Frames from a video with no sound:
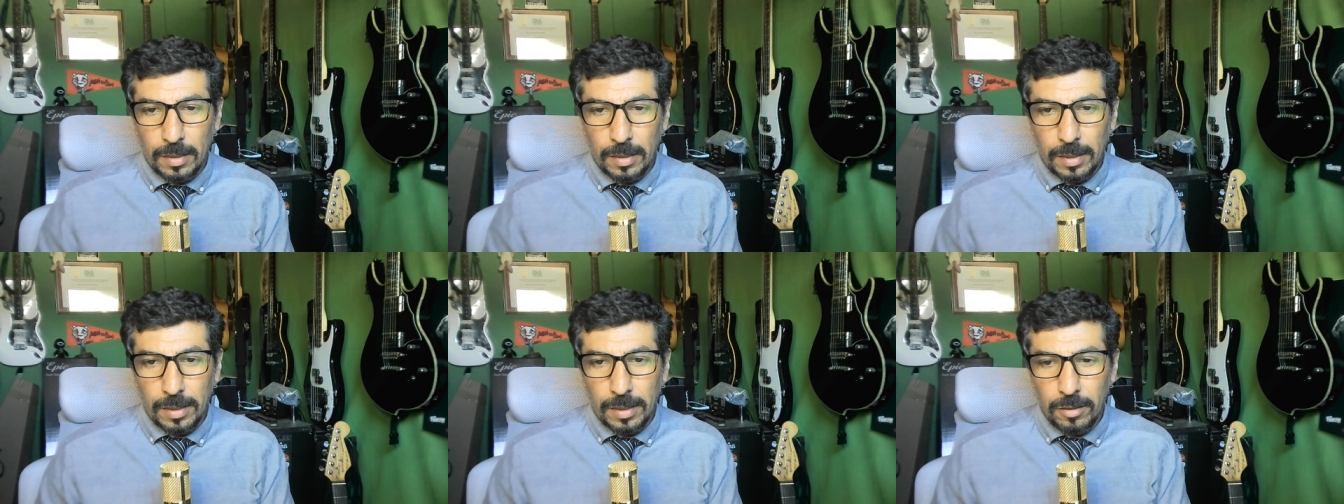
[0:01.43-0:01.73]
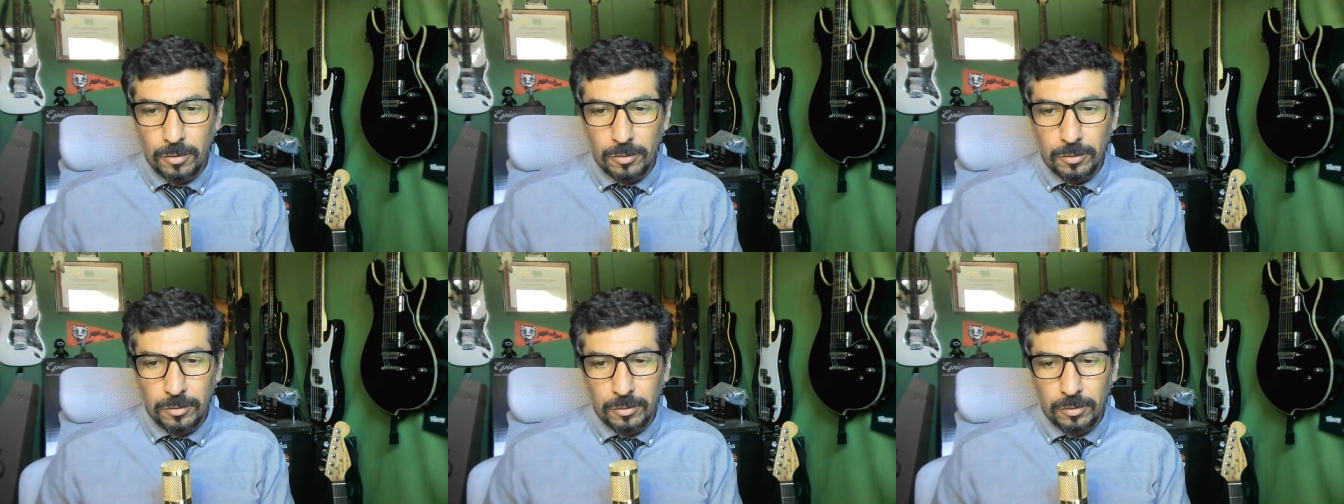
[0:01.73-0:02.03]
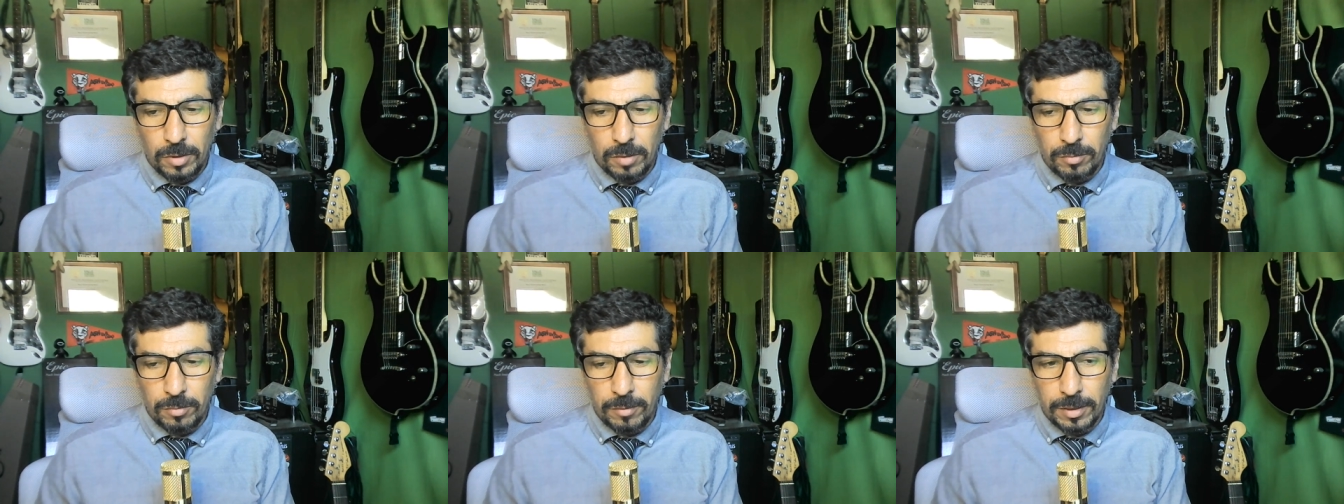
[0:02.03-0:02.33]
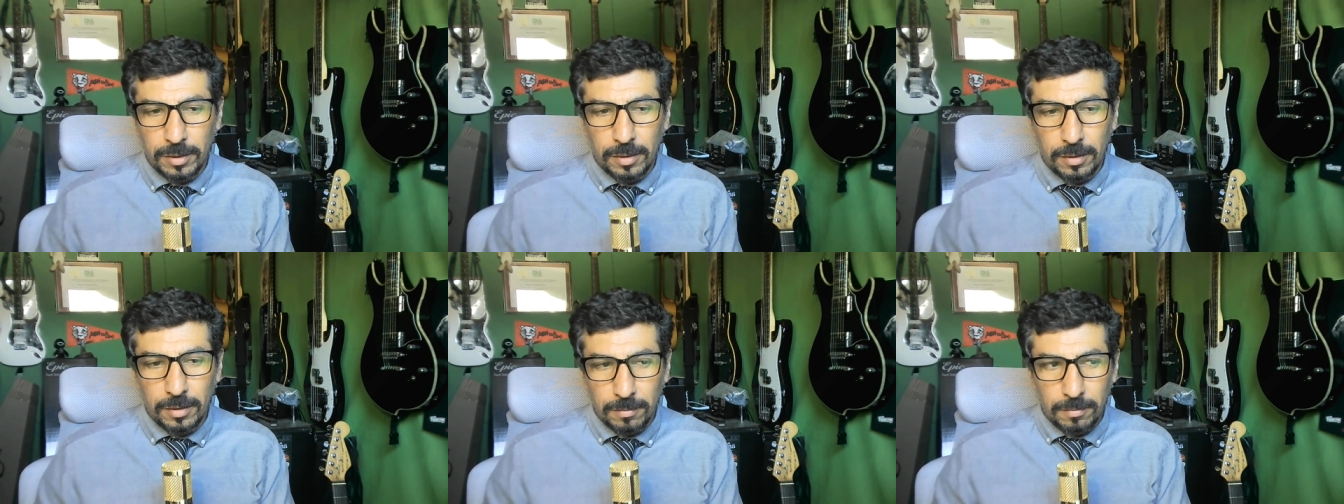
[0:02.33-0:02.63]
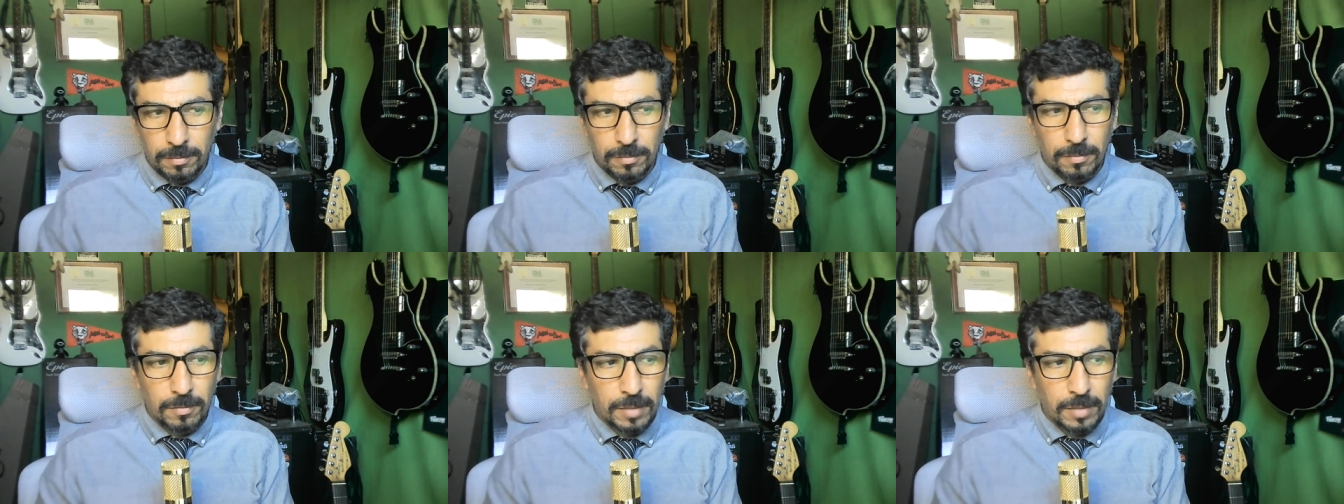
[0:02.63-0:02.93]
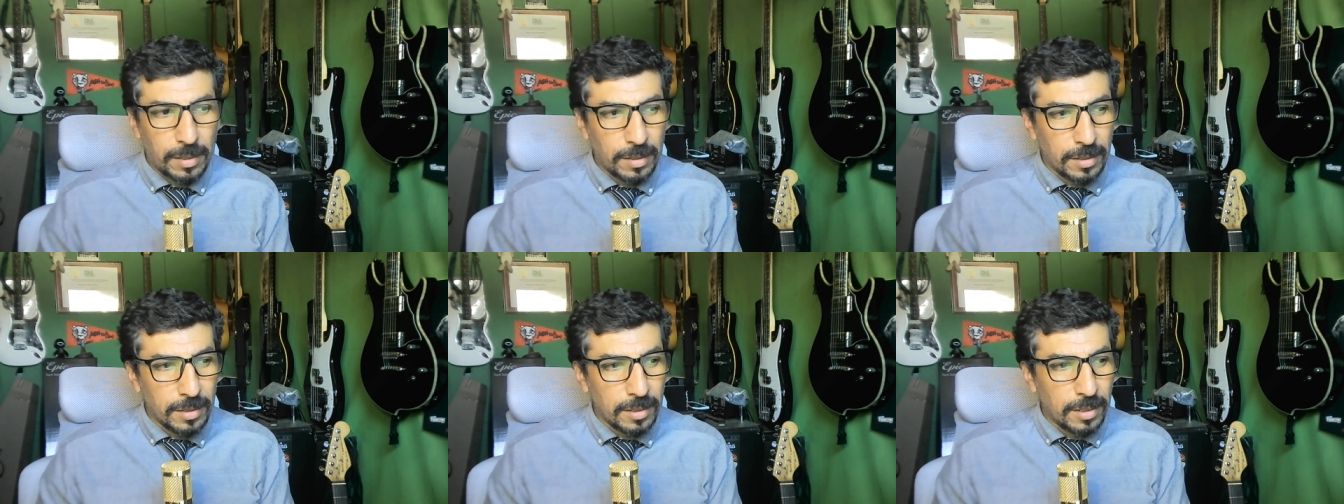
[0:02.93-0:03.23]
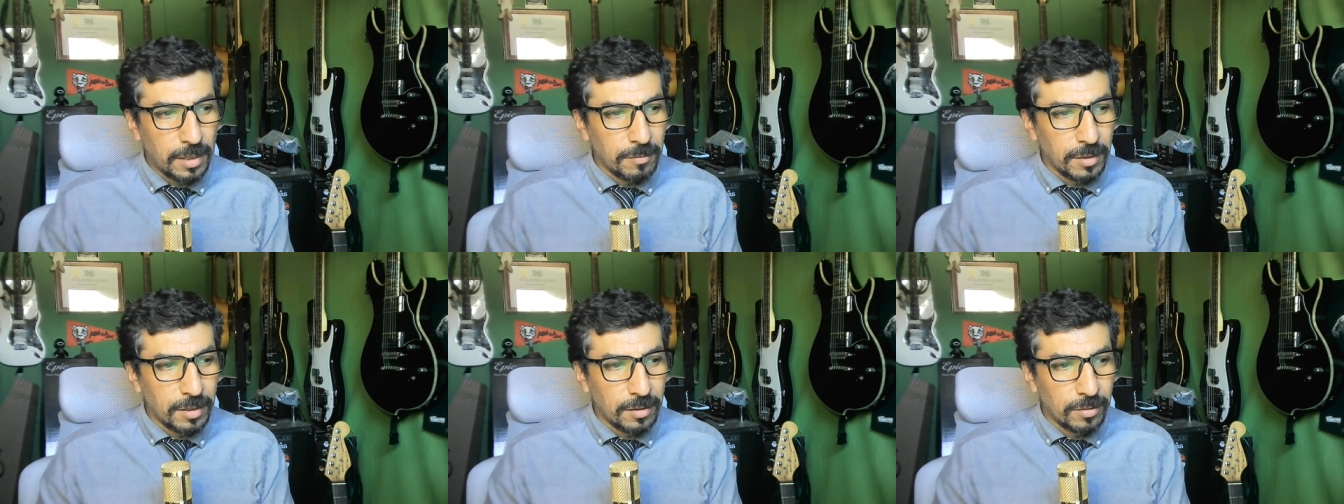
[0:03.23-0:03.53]
Hello everybody, my
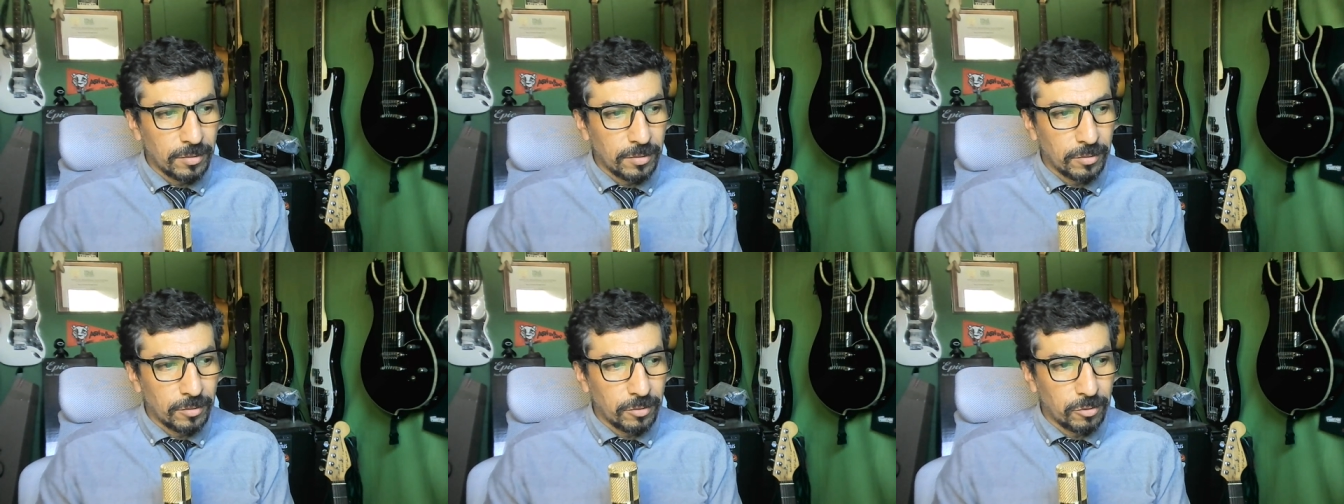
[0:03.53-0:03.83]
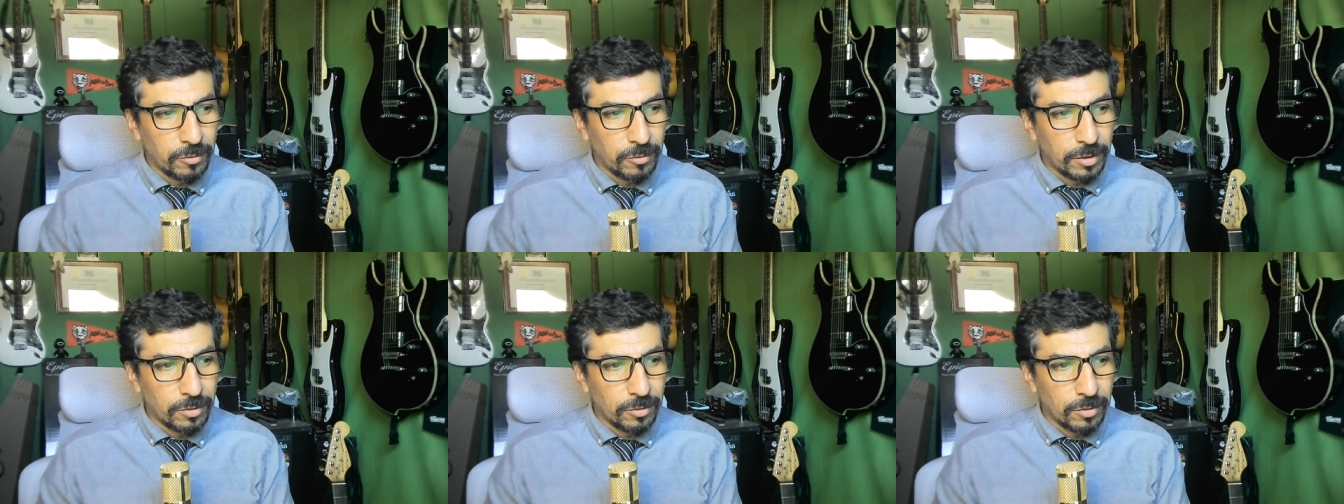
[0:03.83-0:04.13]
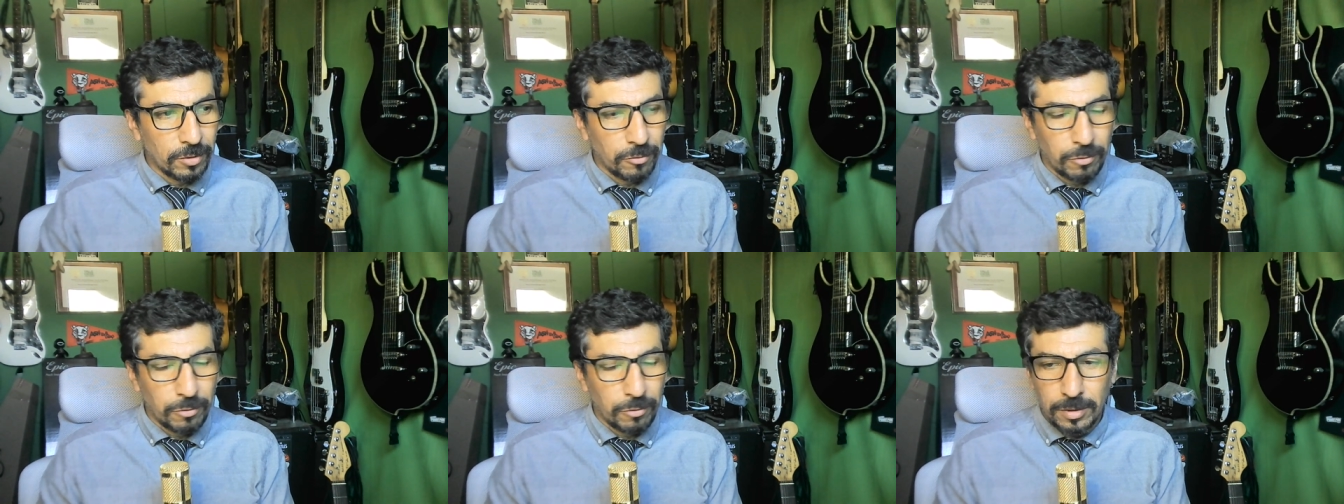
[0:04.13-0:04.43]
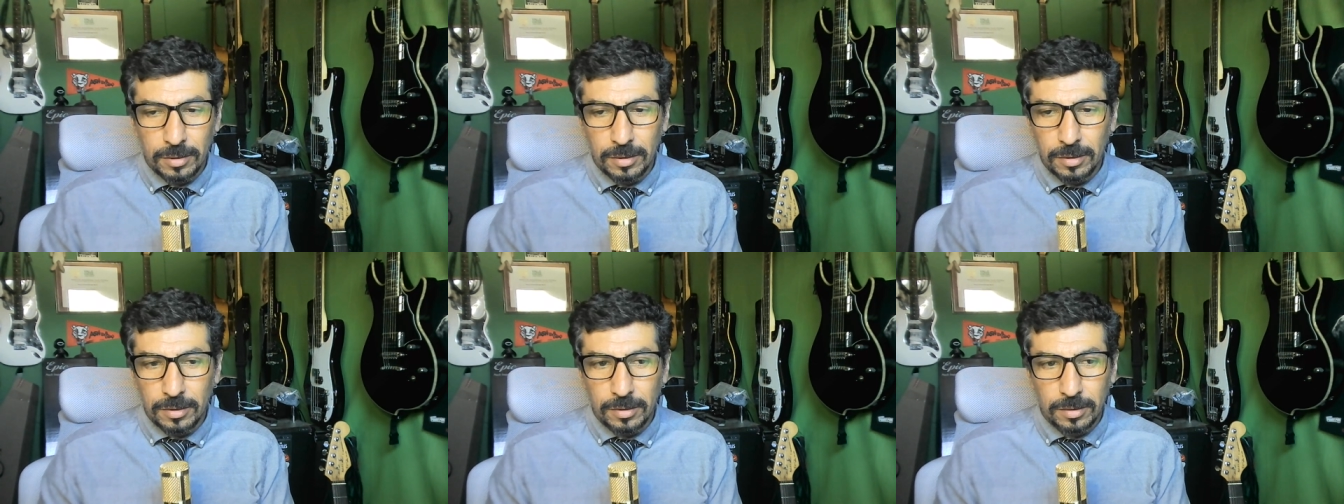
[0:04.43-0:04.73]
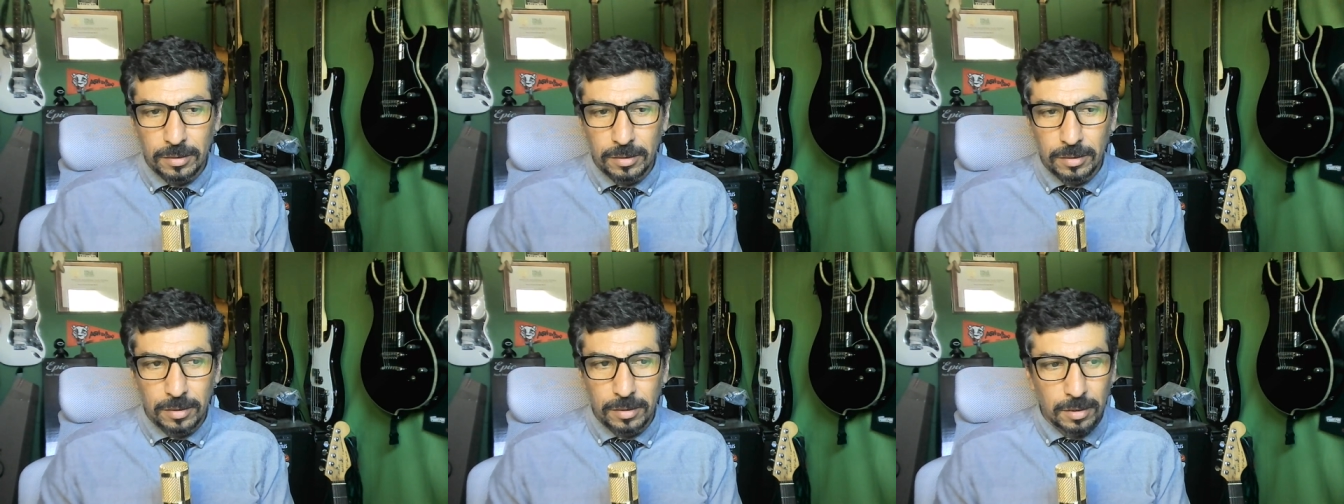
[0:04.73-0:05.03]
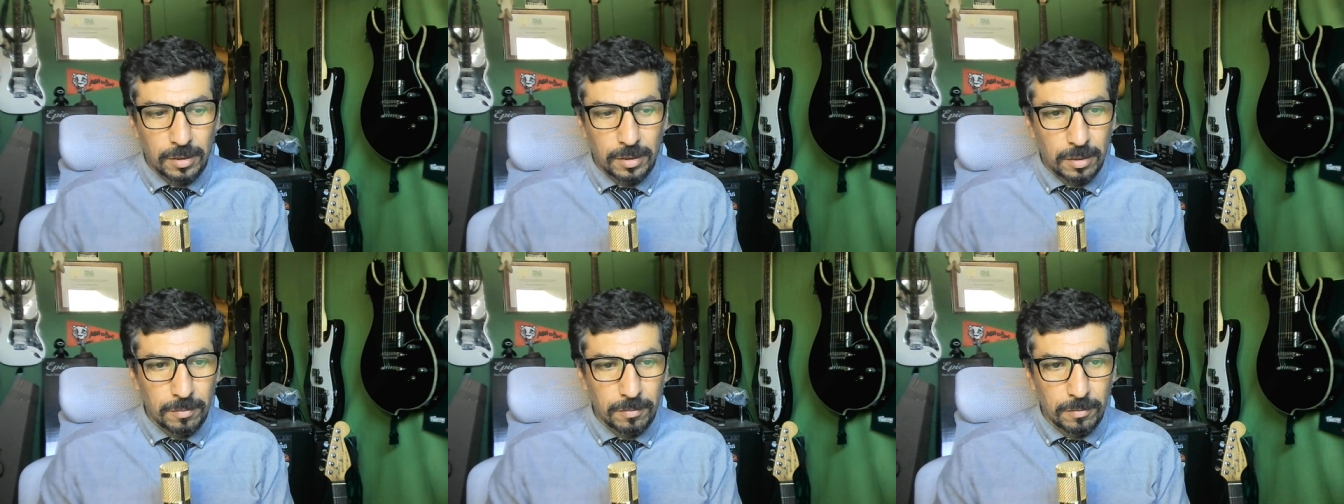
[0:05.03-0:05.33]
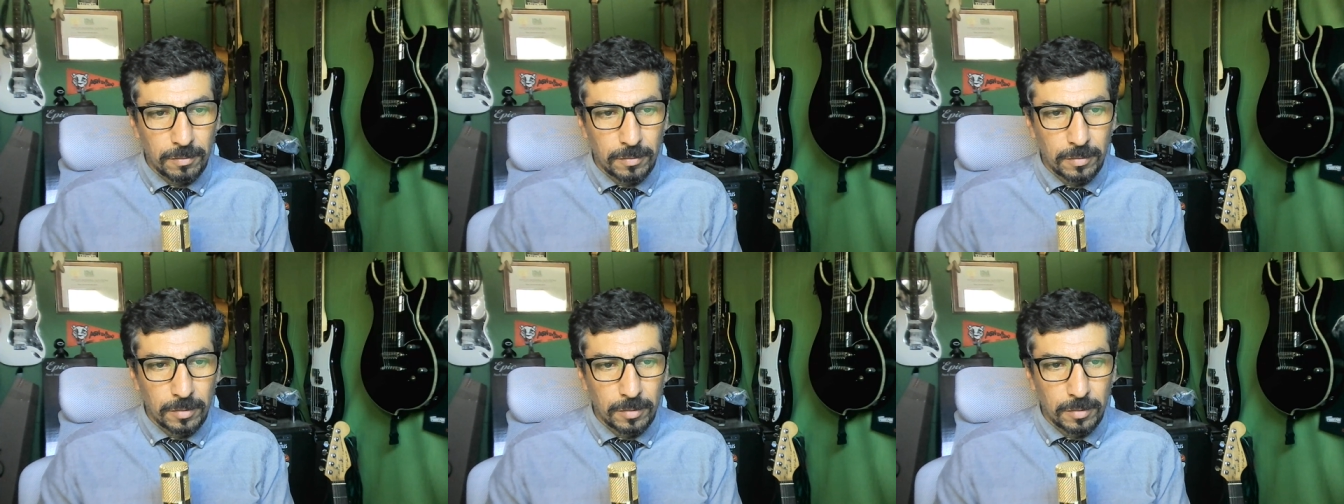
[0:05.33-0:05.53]
name is Roberto Cifuentes and I'm